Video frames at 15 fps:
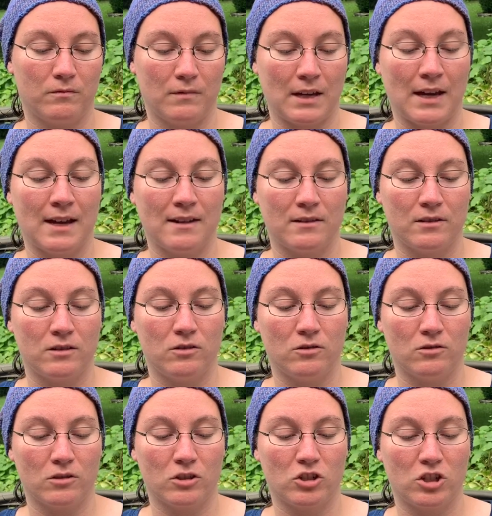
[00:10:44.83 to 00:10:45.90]
at the New
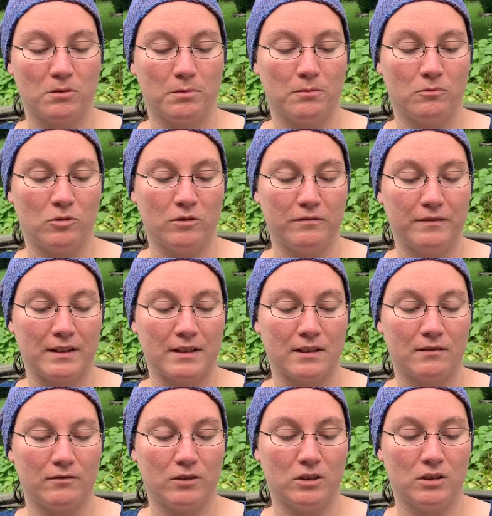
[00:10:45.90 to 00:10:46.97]
York Sheep and Wool
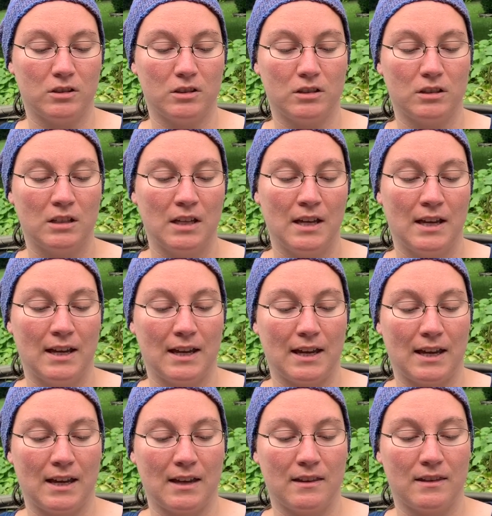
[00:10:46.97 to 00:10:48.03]
Festival,
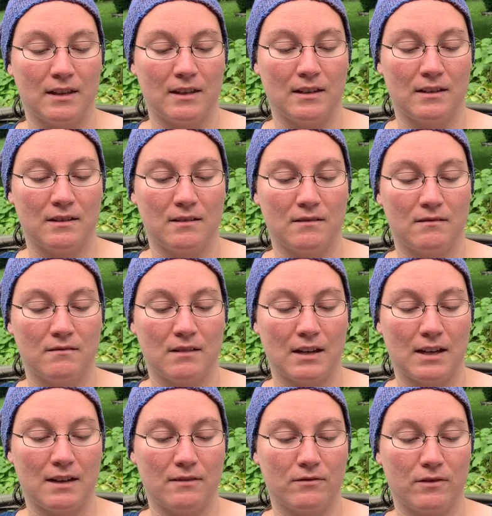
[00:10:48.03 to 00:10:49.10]
and then I
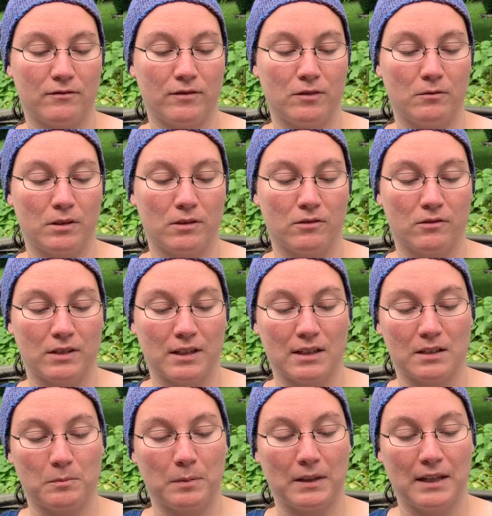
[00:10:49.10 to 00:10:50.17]
have a few other
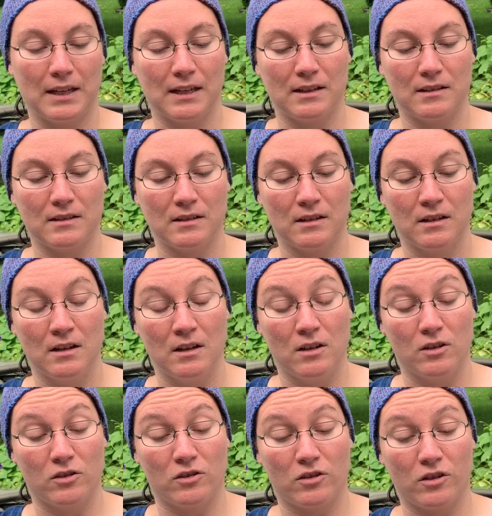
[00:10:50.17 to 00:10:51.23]
things planned.
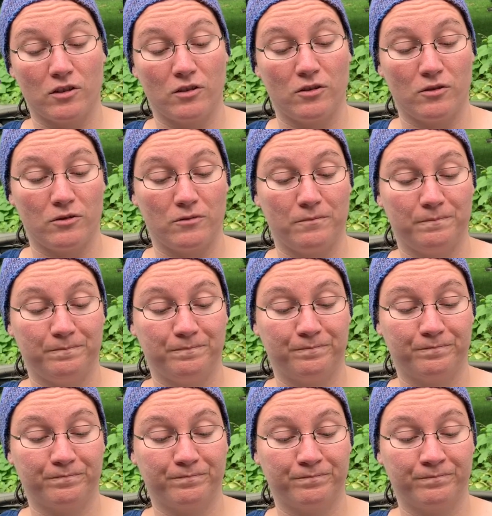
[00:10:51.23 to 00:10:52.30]
So
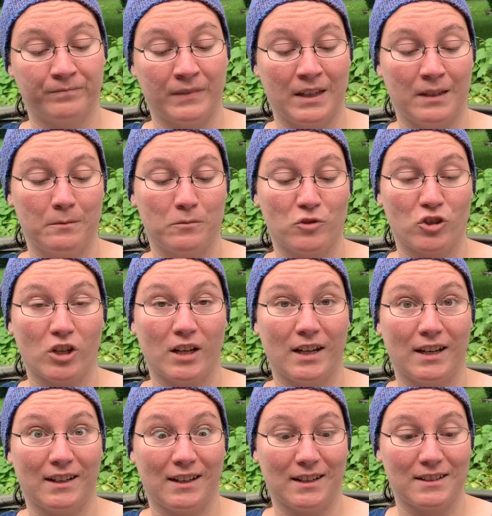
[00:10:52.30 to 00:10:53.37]

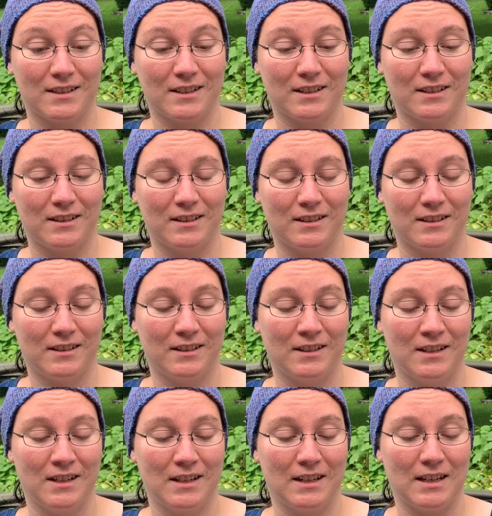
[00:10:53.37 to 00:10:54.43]
trying not to
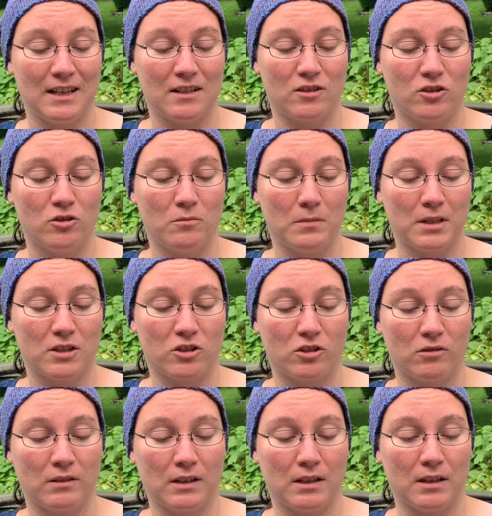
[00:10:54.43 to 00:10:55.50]
get too much
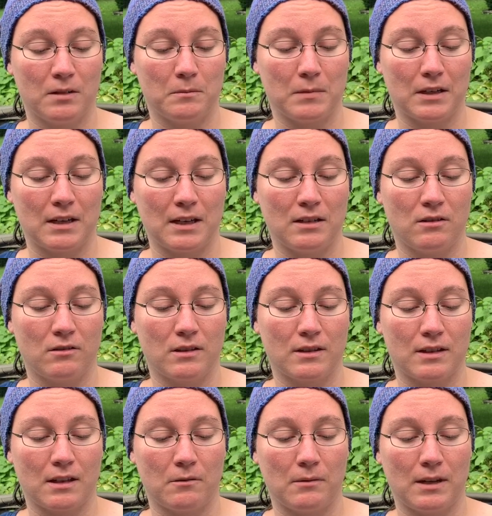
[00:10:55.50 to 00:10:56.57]
going on, but I know
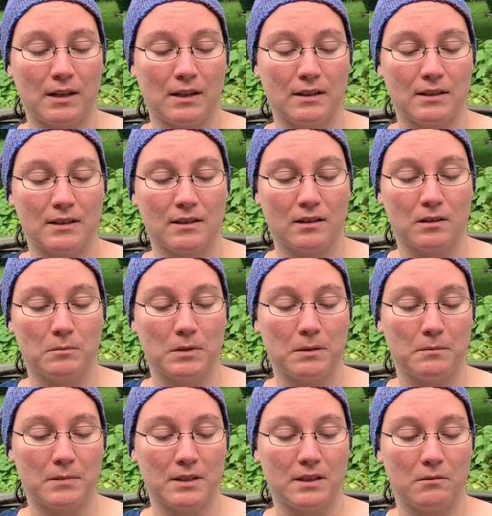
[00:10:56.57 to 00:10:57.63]
that that weekend is going to be
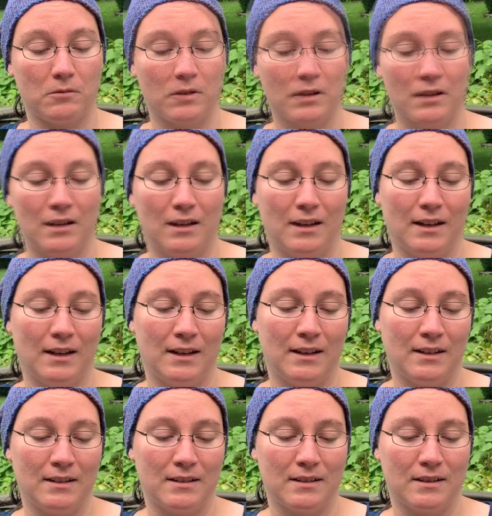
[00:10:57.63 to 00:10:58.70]
a busy one.
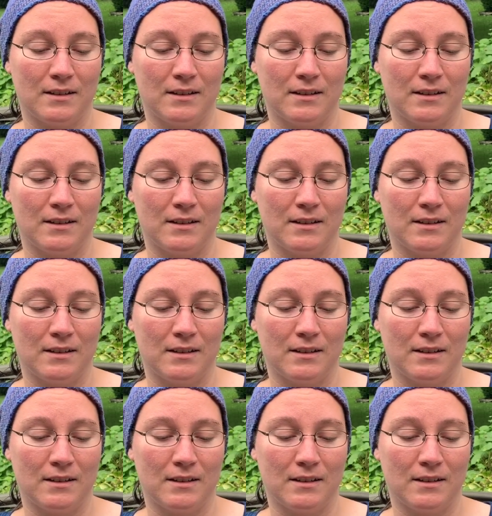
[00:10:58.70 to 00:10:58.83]
And,